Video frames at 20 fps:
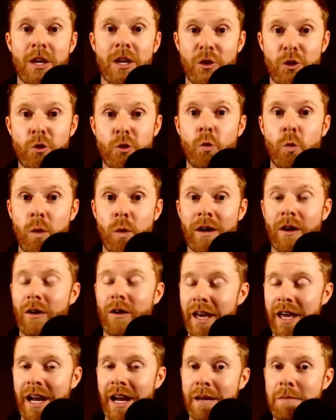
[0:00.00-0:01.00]
you will,
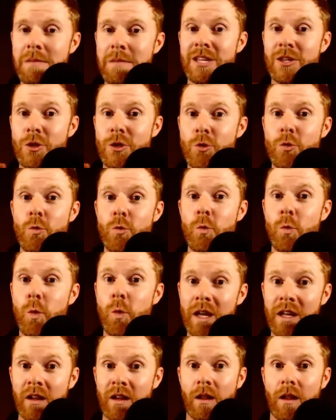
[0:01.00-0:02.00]
and I mean you
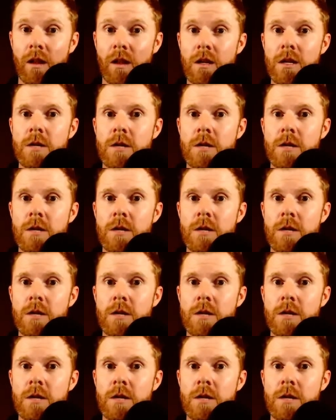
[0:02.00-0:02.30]
will,